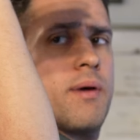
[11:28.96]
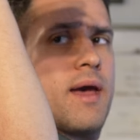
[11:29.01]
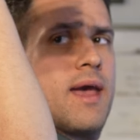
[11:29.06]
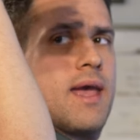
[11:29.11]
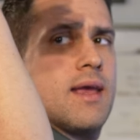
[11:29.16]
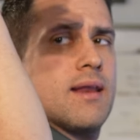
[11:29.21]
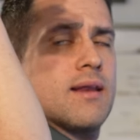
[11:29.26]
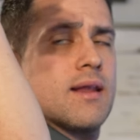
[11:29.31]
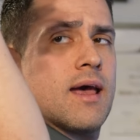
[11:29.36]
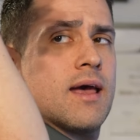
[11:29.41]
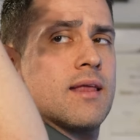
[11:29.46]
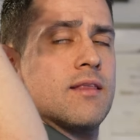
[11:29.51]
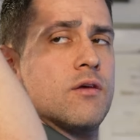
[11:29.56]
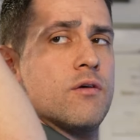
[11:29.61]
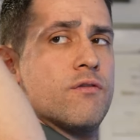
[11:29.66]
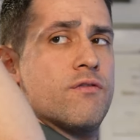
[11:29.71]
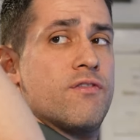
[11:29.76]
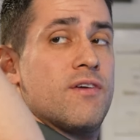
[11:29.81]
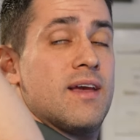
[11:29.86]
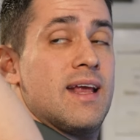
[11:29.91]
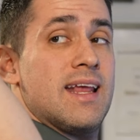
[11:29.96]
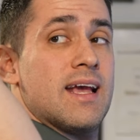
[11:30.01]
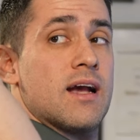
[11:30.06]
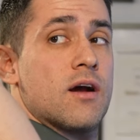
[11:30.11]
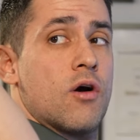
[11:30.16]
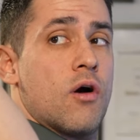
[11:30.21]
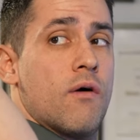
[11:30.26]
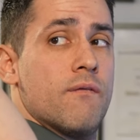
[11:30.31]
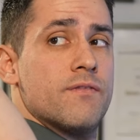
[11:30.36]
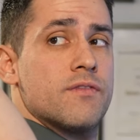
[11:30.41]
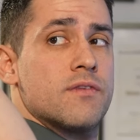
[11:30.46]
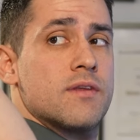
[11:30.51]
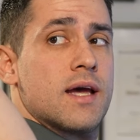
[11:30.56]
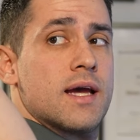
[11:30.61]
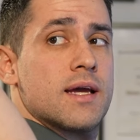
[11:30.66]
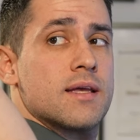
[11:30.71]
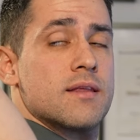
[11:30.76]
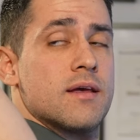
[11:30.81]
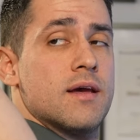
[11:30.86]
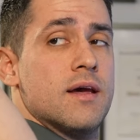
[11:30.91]
pain and you feel in
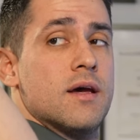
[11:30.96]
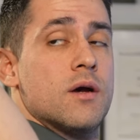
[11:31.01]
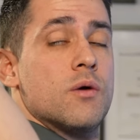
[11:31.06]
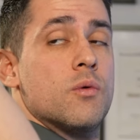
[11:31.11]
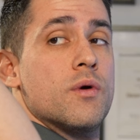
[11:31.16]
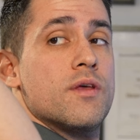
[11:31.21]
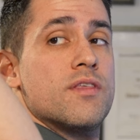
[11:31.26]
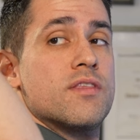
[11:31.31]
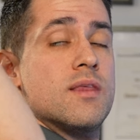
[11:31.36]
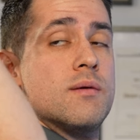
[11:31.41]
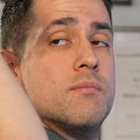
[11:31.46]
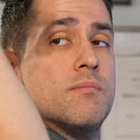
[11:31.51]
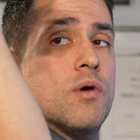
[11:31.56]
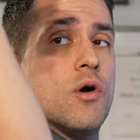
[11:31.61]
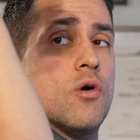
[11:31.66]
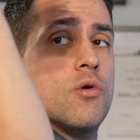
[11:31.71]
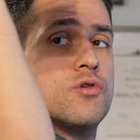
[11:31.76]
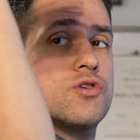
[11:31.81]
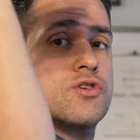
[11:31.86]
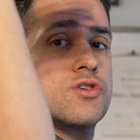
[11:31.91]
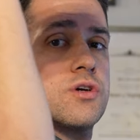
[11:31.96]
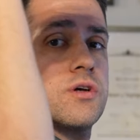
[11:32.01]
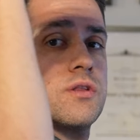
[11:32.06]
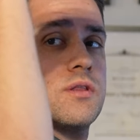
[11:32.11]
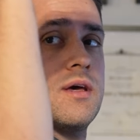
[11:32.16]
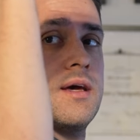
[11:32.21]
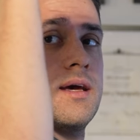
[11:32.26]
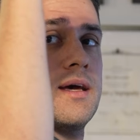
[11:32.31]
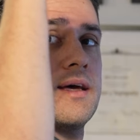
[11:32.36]
contact with the motion